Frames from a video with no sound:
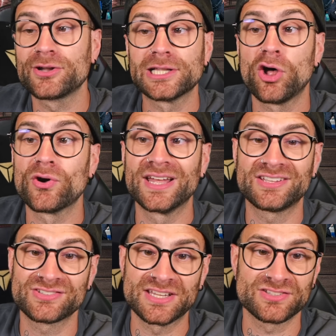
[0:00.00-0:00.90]
long,
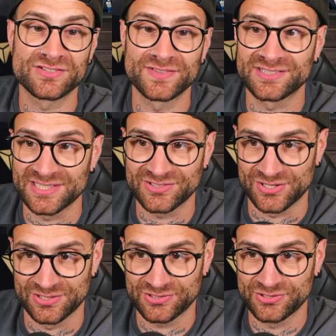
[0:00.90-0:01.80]
extensive
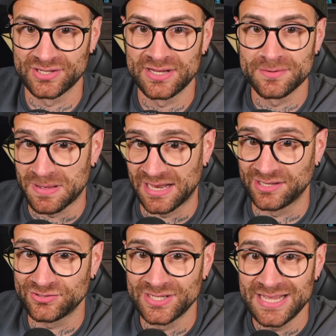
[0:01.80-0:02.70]
existence,
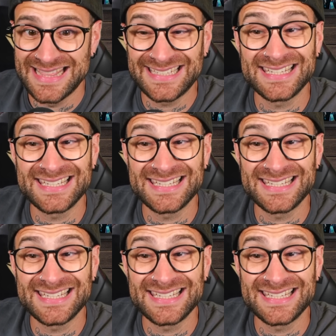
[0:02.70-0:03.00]
Palace. This is